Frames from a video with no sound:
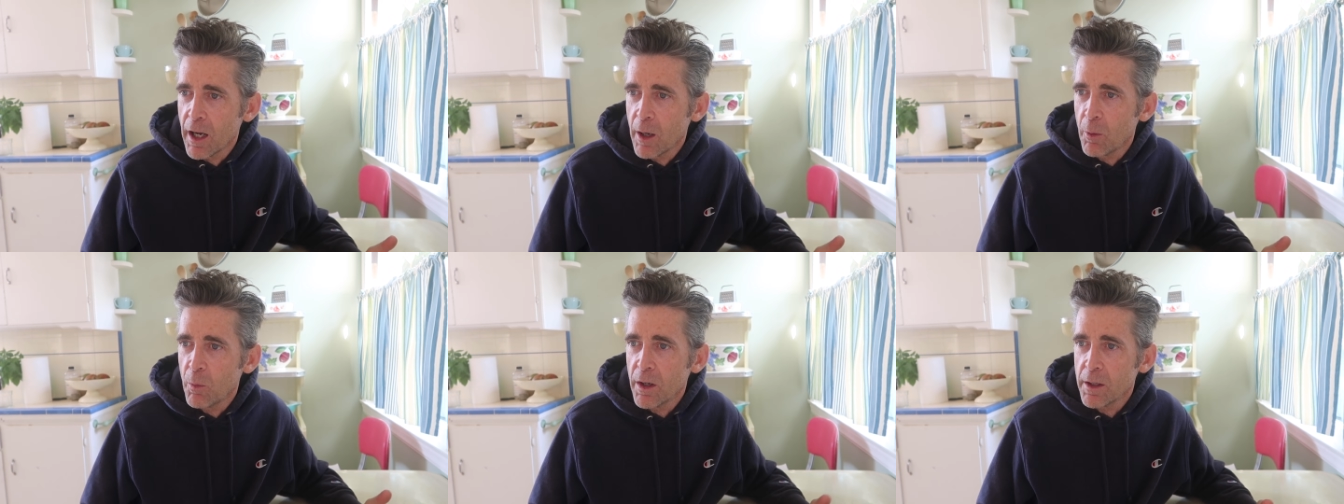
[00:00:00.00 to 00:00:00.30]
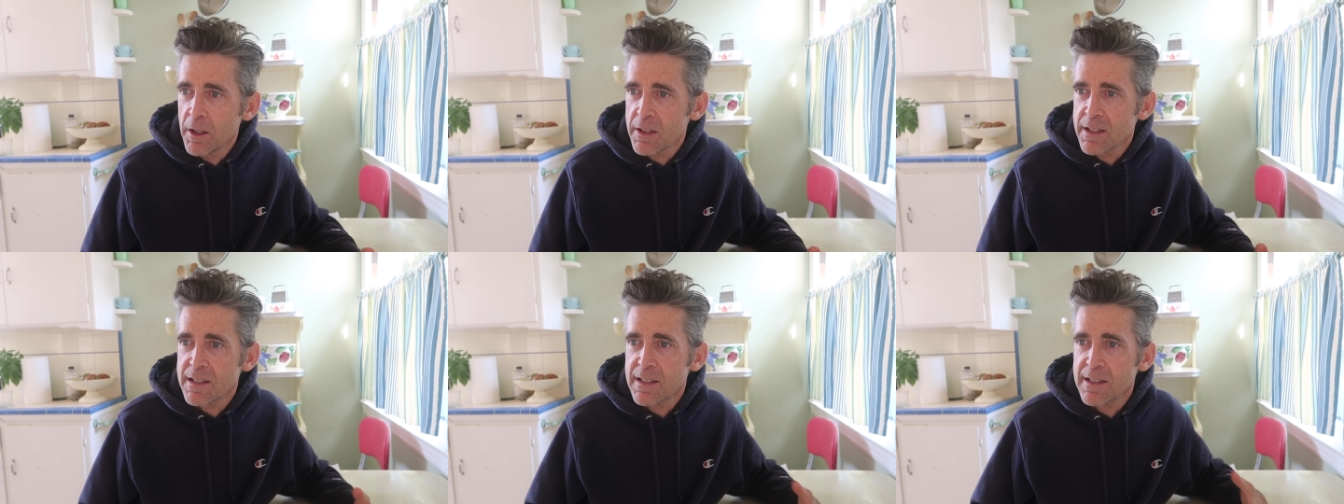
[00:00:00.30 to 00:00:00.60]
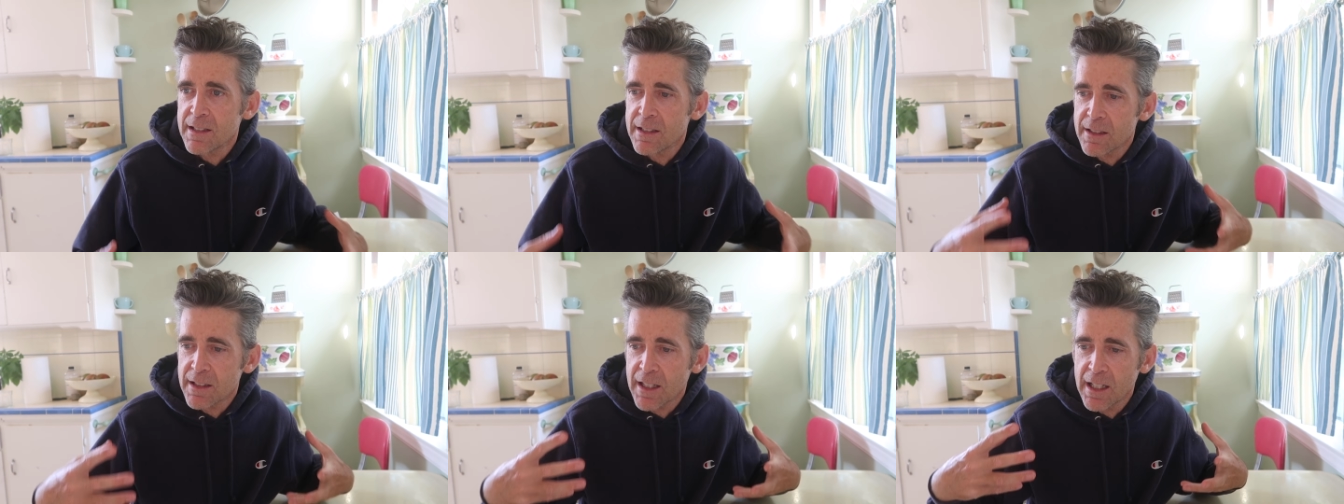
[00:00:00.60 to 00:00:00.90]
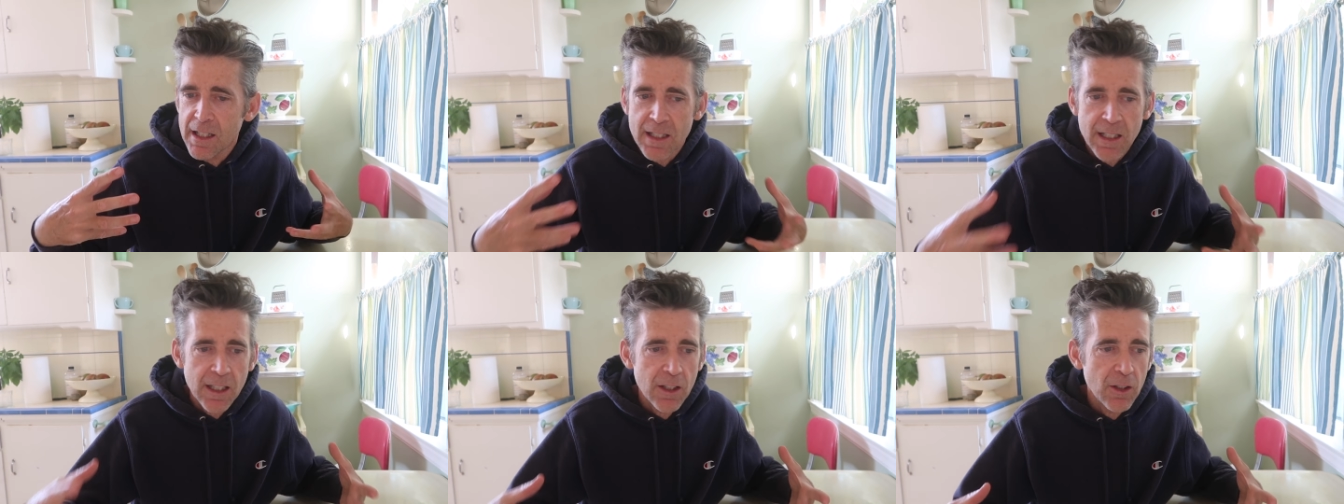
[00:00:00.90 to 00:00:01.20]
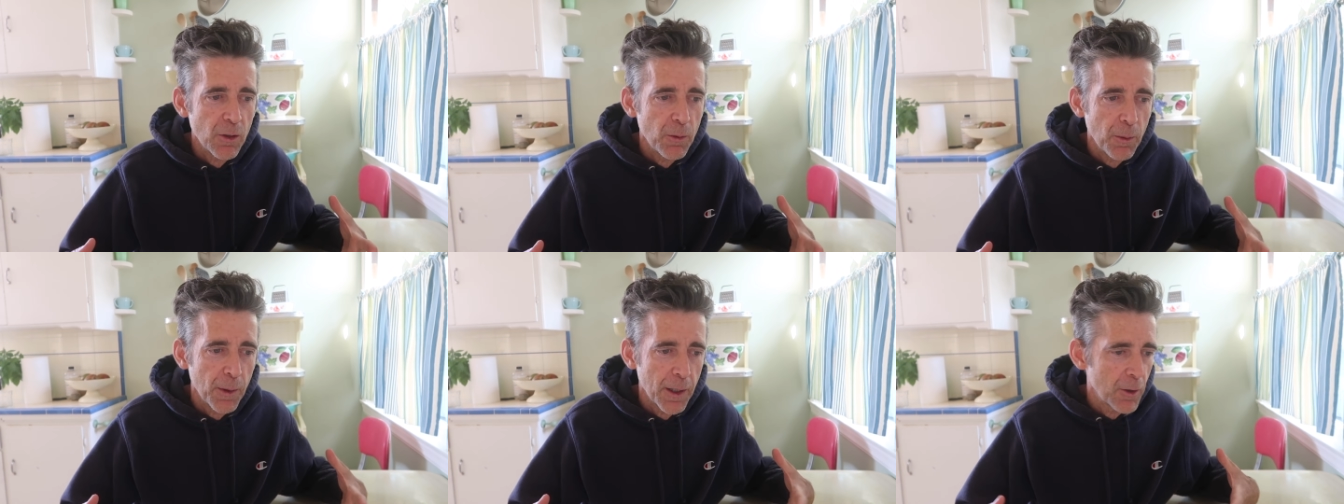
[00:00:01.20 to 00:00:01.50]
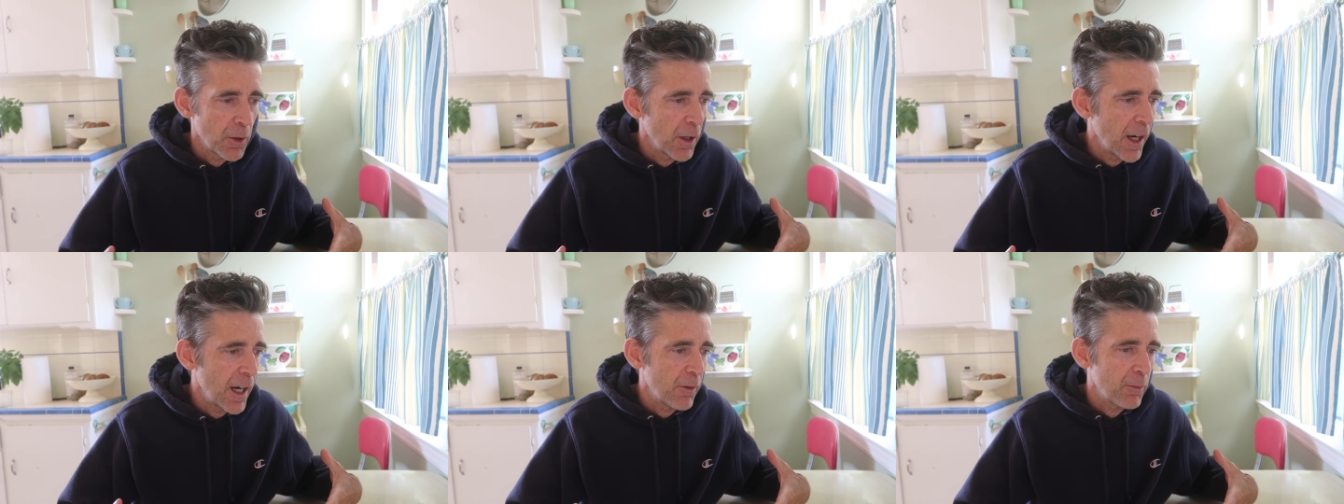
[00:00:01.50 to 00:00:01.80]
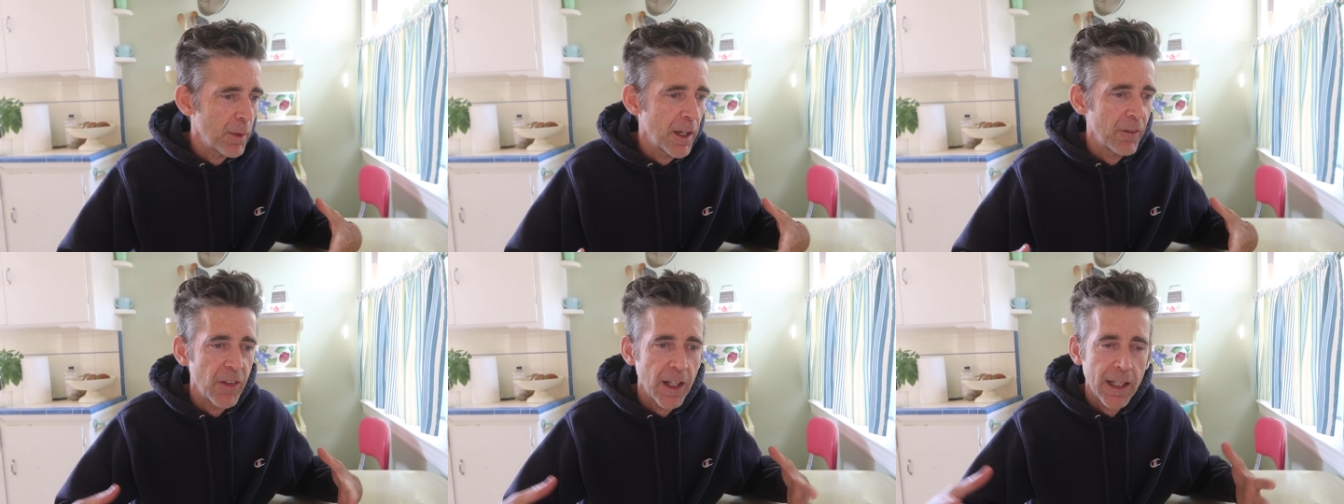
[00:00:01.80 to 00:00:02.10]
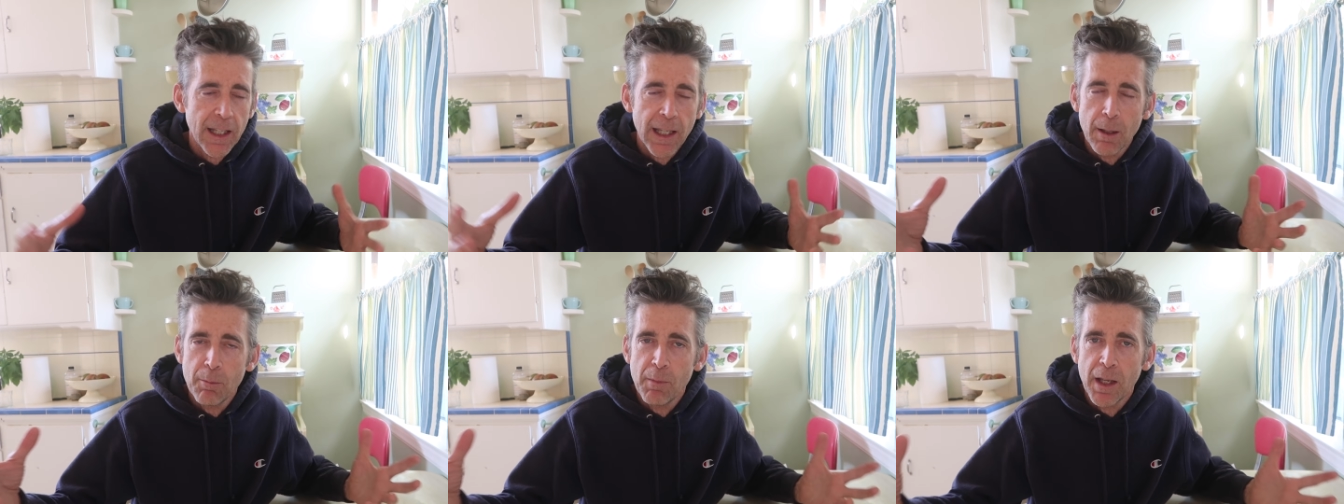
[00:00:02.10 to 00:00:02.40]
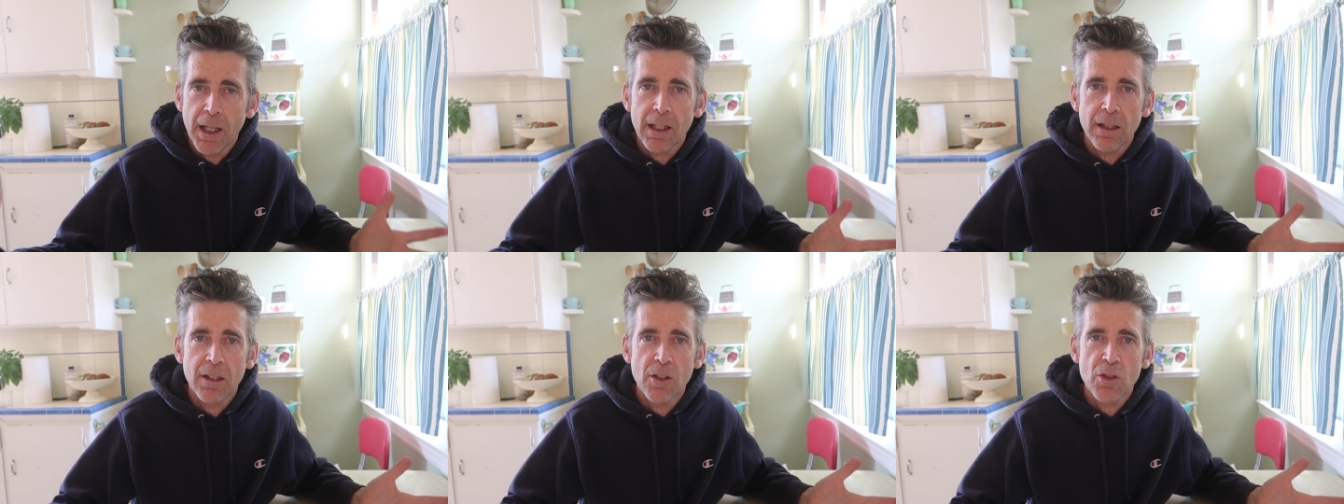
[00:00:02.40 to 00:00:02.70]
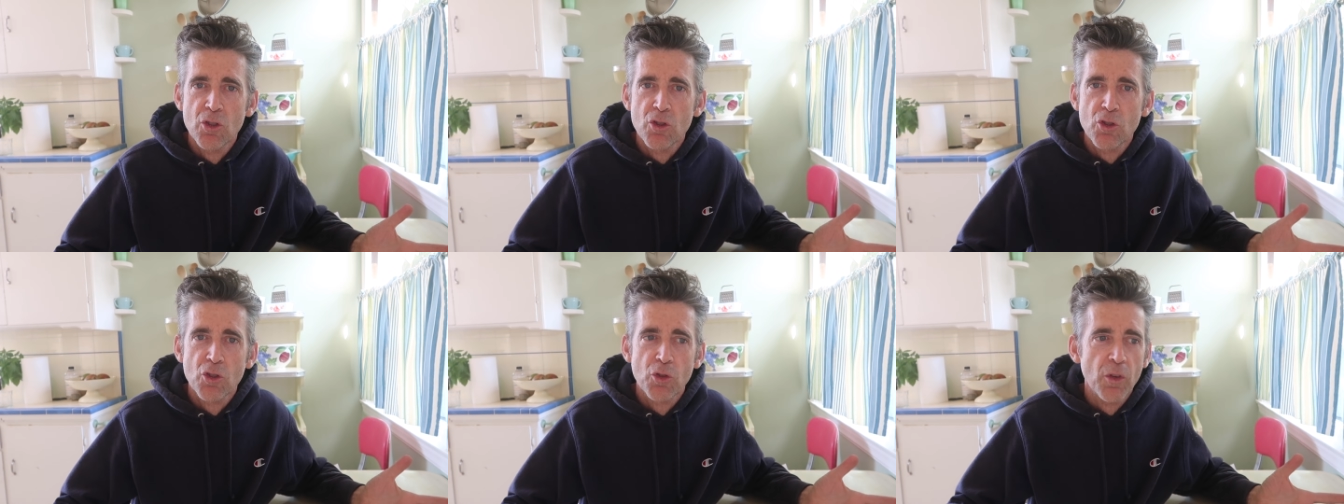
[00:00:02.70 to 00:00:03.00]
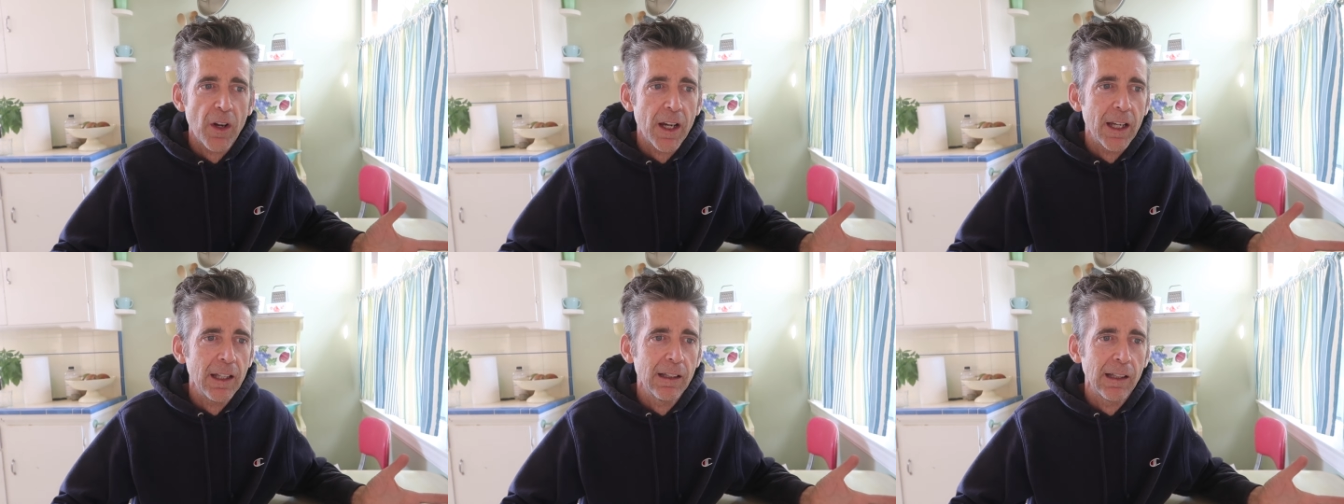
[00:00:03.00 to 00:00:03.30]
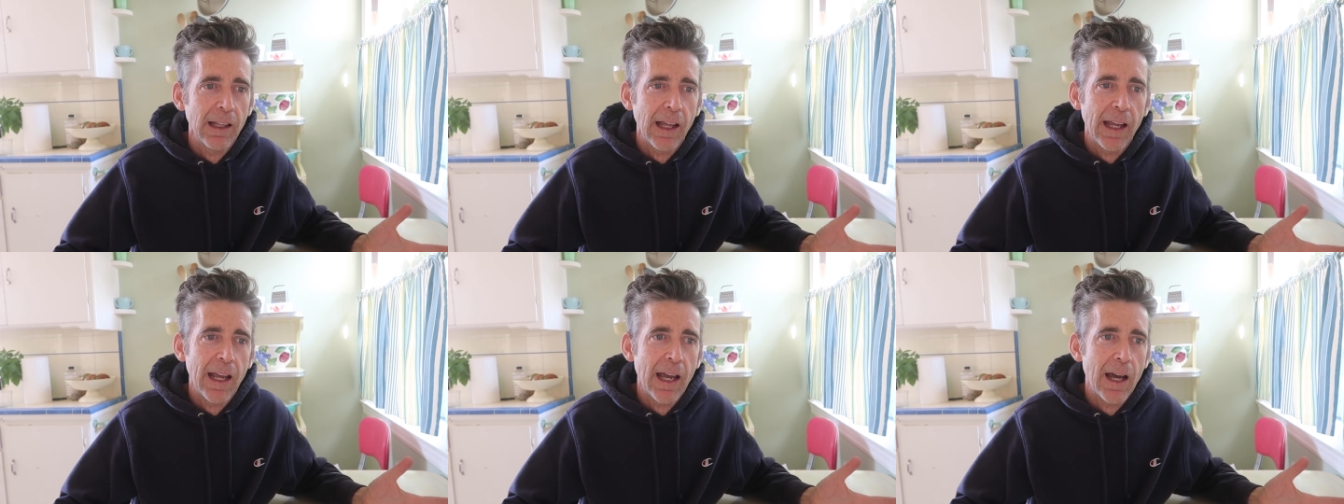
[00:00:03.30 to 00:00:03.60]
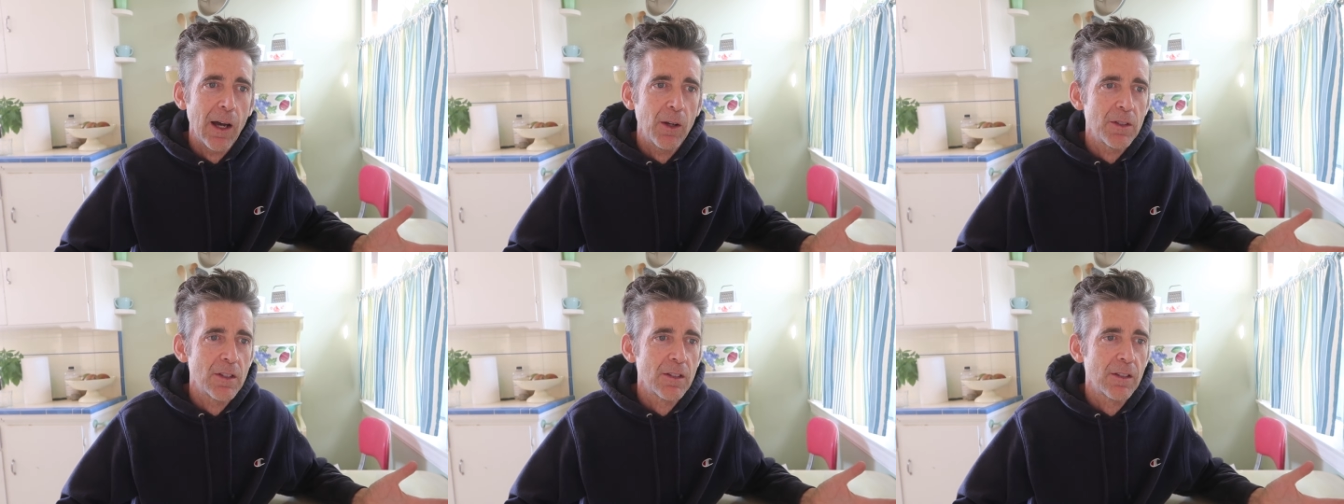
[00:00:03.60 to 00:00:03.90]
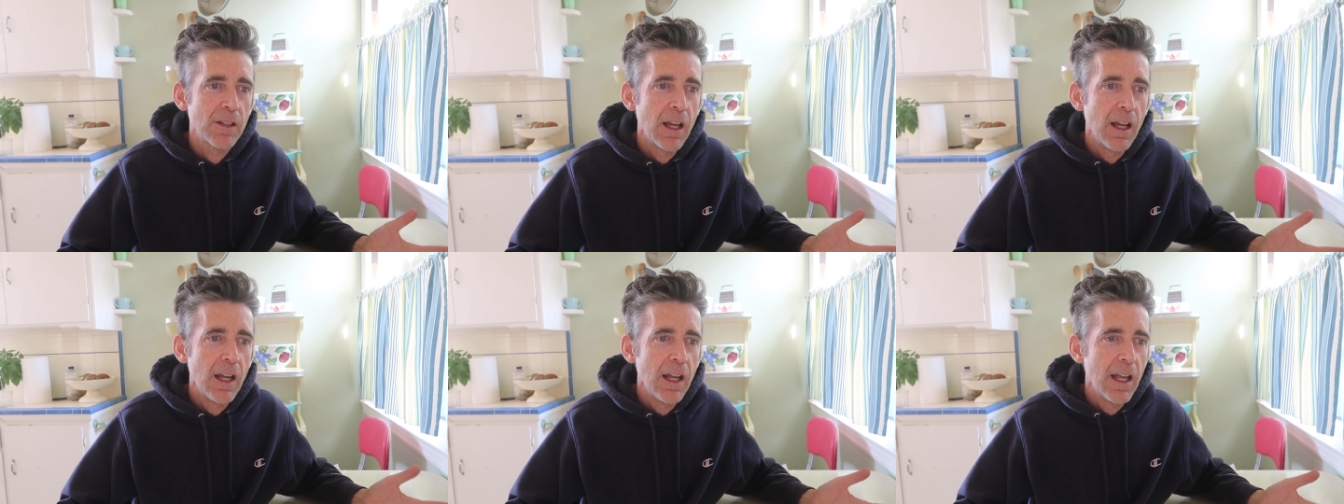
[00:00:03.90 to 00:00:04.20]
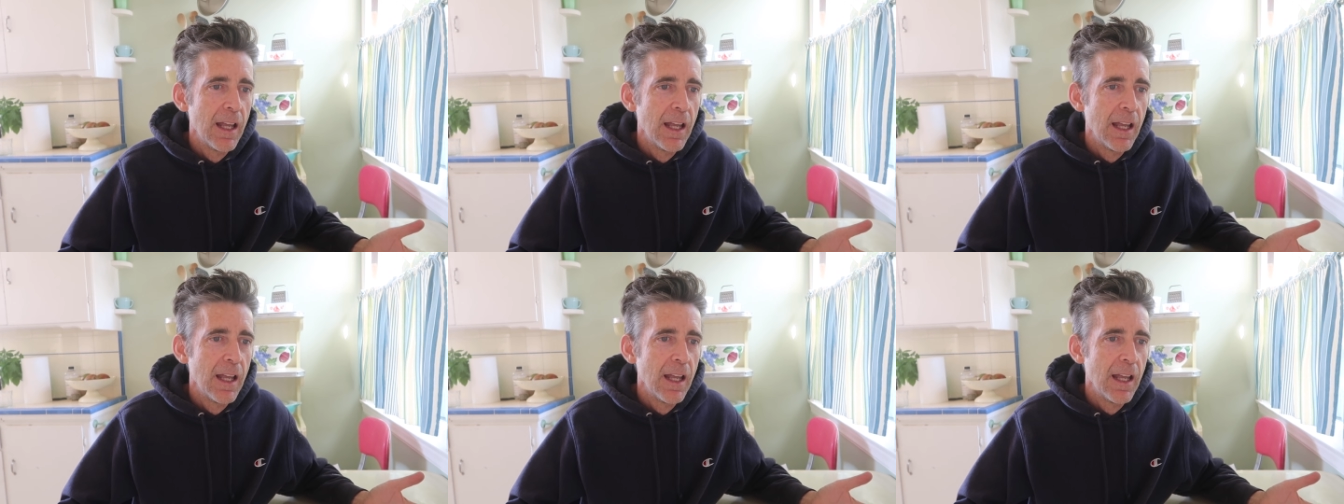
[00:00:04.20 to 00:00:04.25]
I wanna continue to be creative, but if I keep making these train layouts,